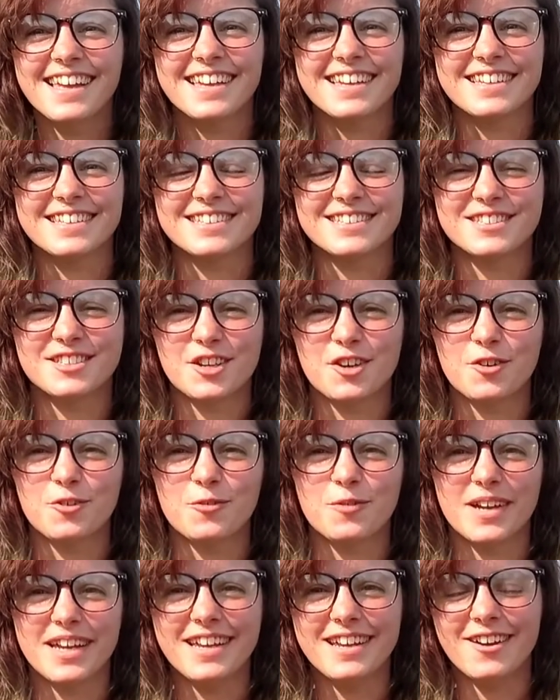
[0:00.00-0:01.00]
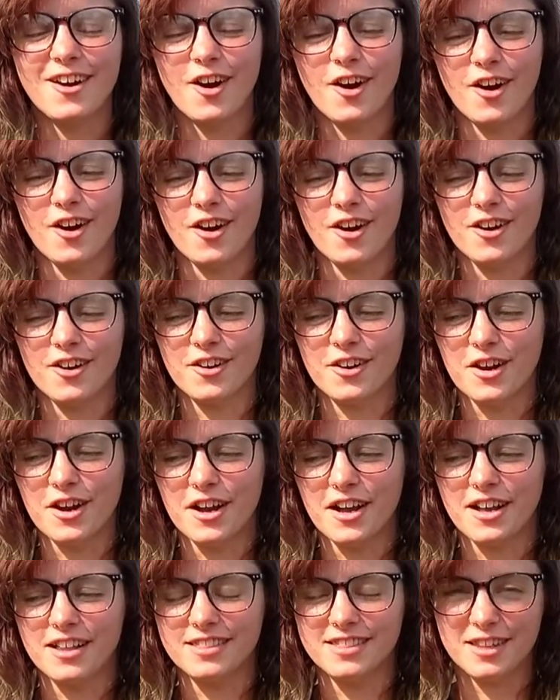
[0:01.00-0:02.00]
Hey, so we
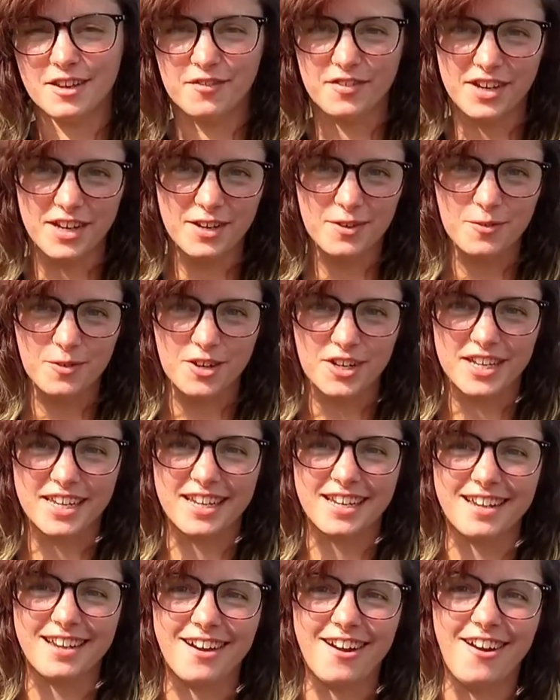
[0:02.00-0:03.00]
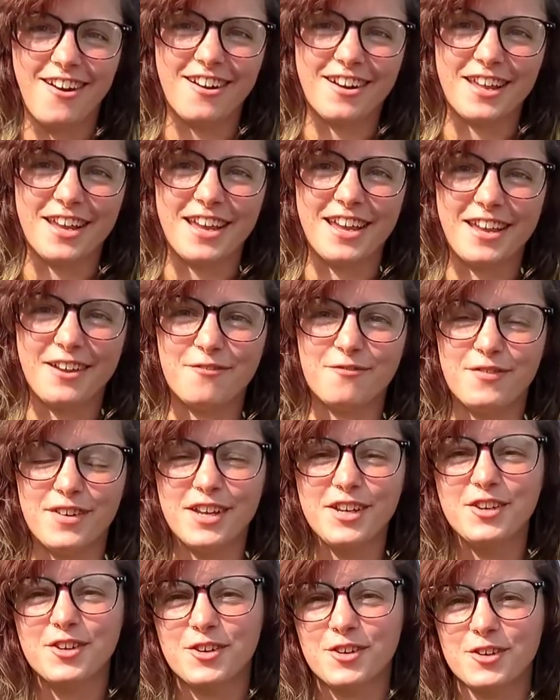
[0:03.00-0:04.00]
are living and working on a
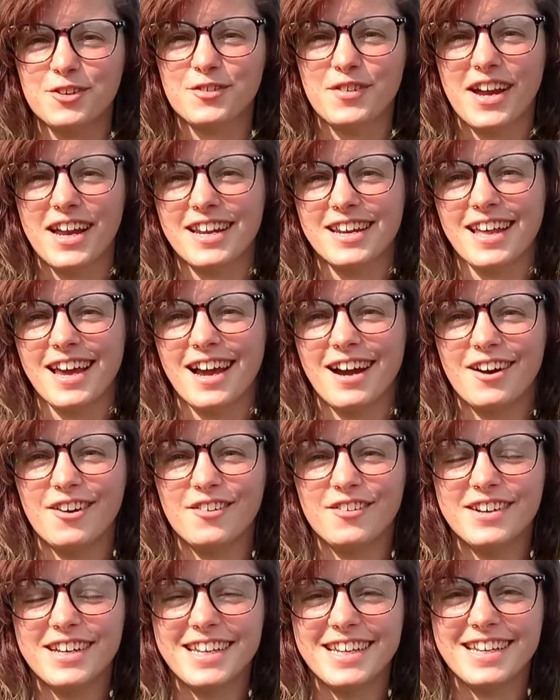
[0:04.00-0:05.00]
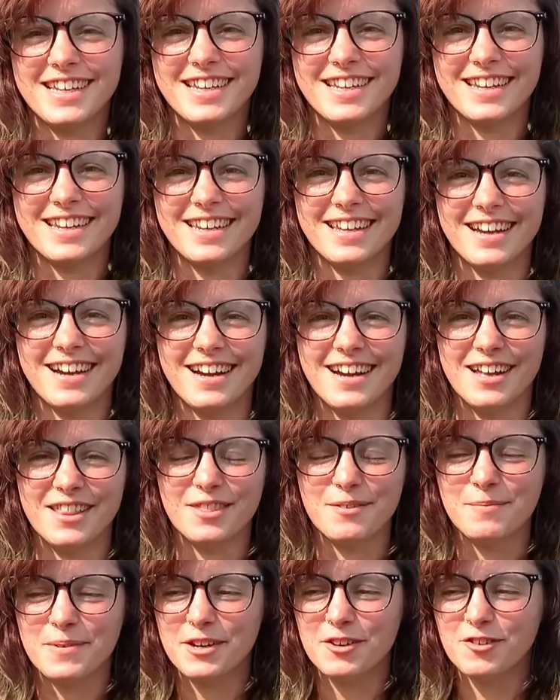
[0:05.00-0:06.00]
vineyard right now in
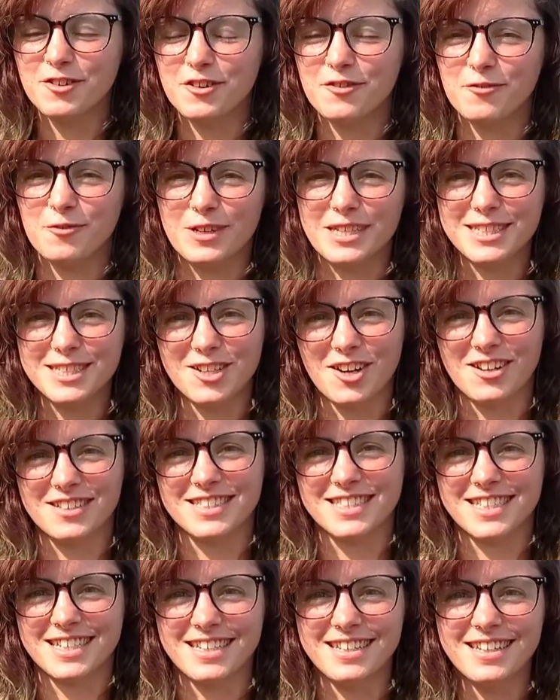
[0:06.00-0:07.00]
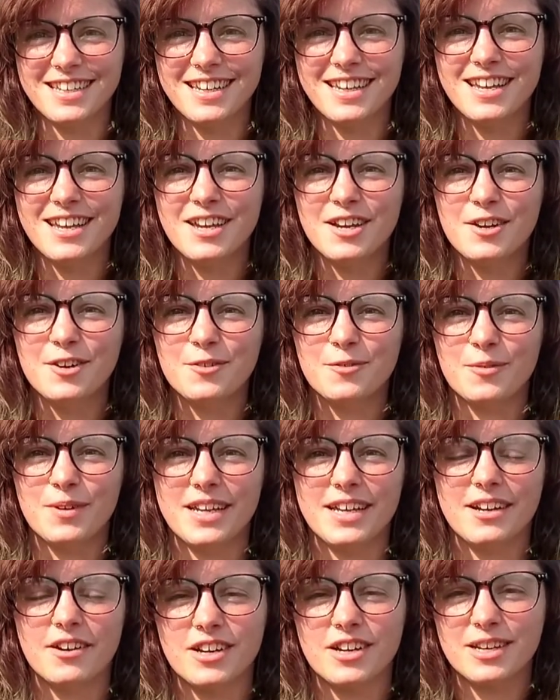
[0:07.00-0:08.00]
uh, the middle of Wisconsin.
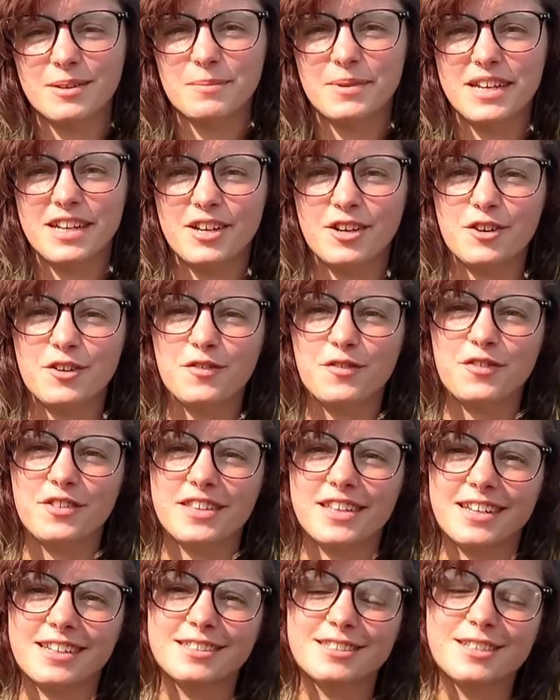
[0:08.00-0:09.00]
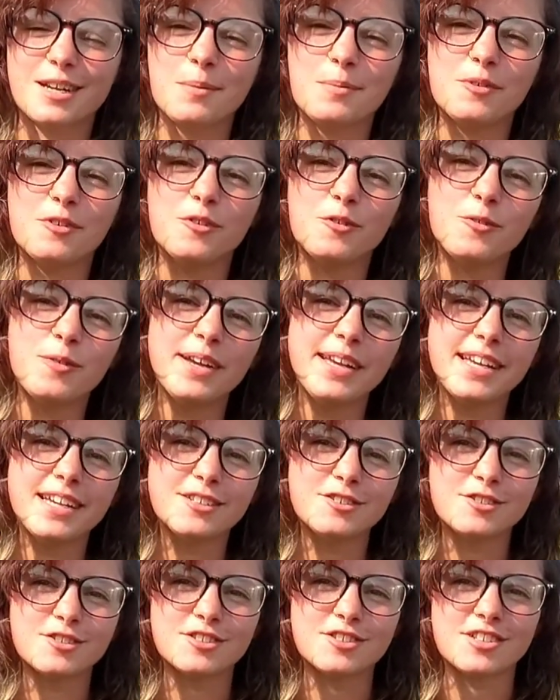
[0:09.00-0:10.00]
We are going to be here for the next couple of
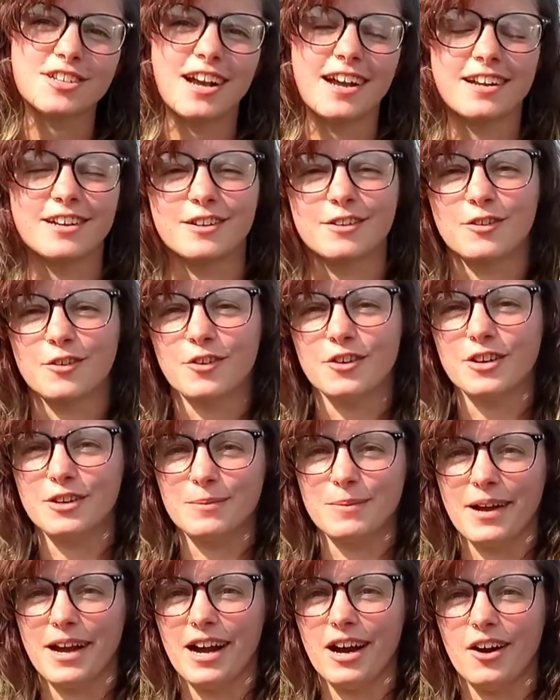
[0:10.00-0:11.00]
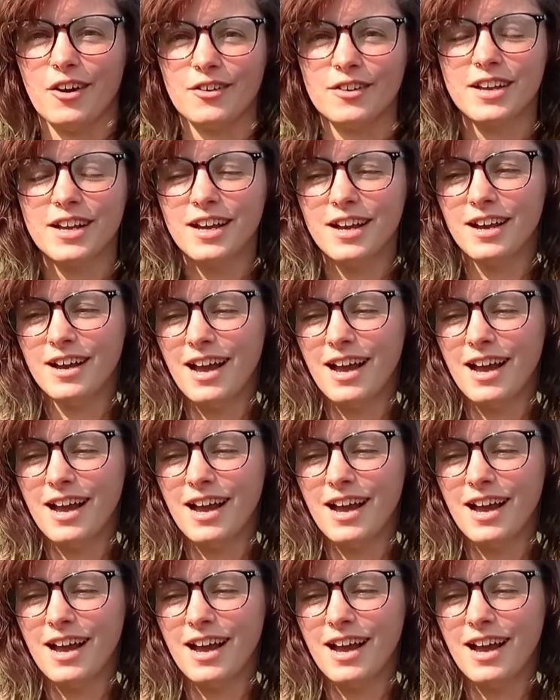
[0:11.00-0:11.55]
weeks just trying to learn about